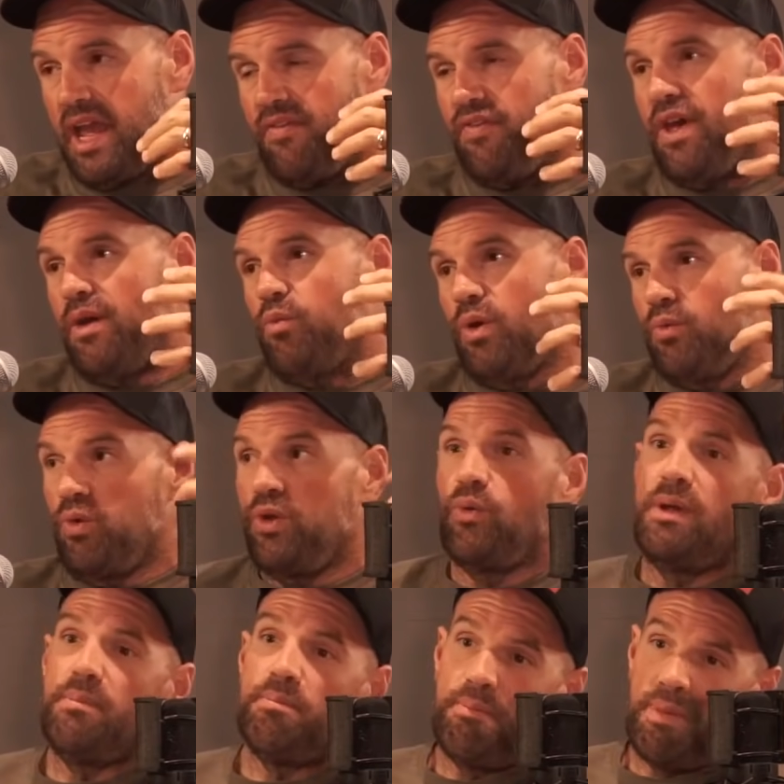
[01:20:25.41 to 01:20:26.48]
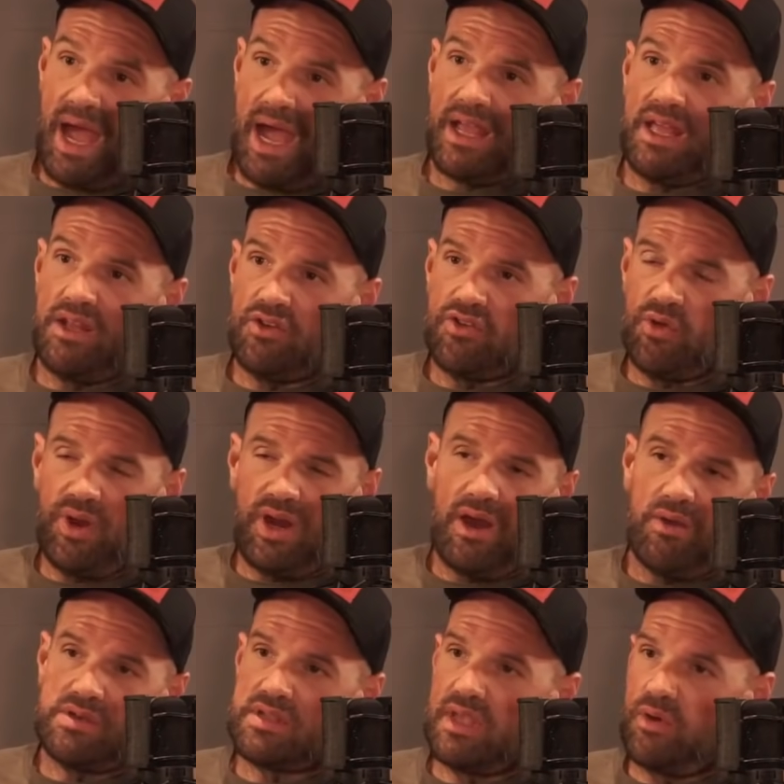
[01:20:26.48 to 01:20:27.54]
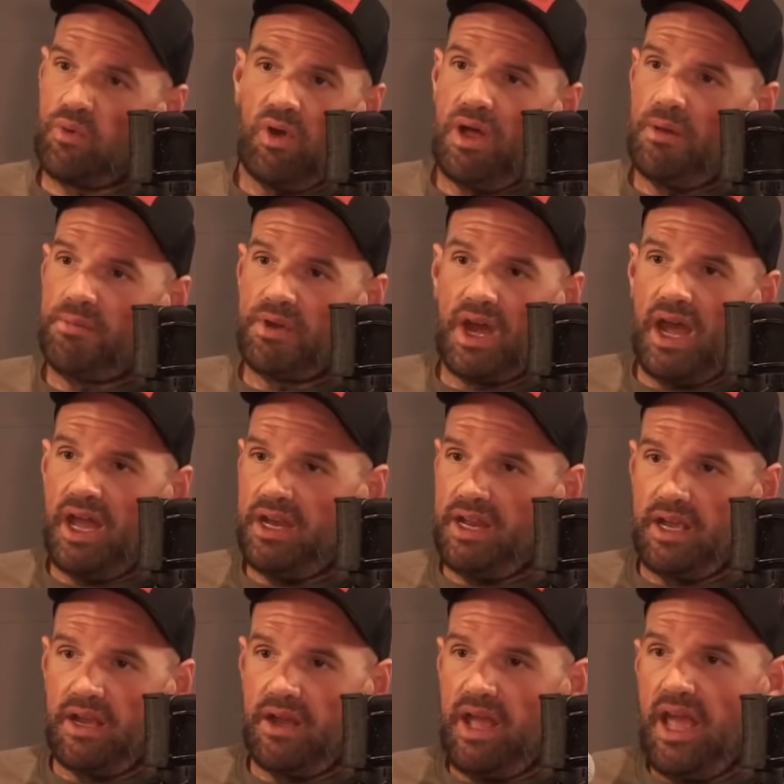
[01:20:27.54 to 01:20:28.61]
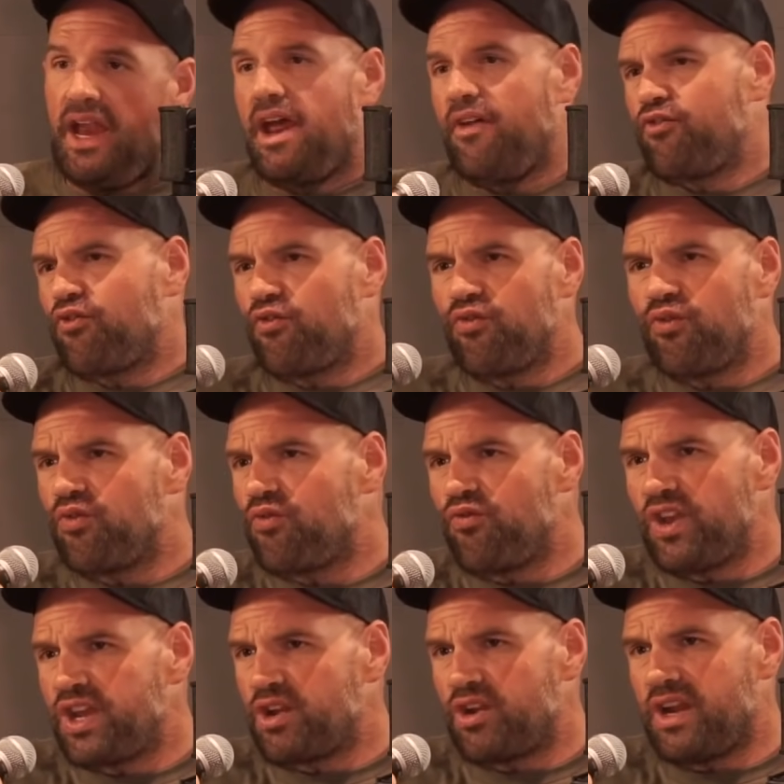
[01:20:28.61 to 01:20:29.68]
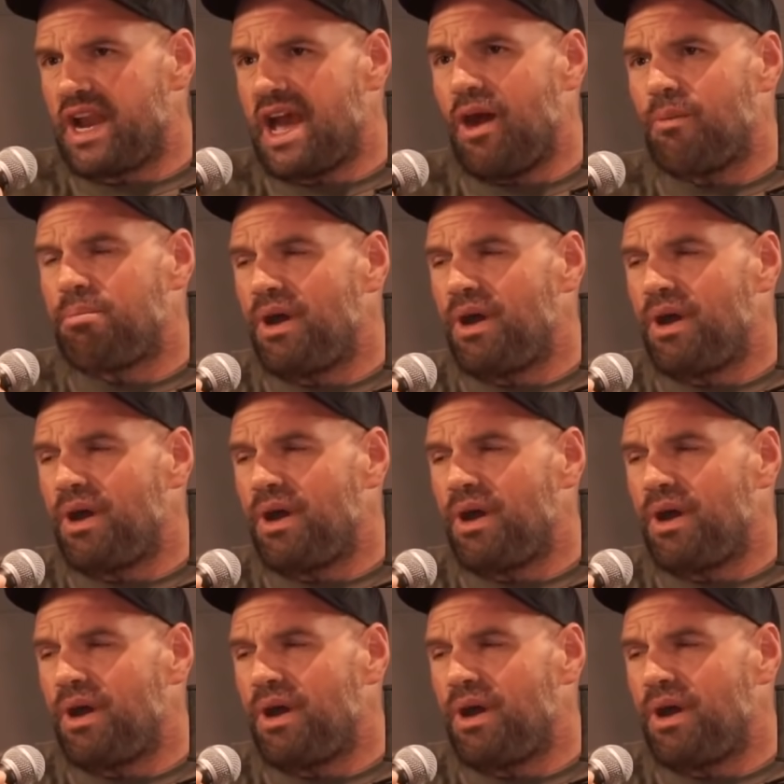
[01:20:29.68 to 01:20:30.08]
And then when we went back into it, I was like, well, I'm dieting and I've figured it out.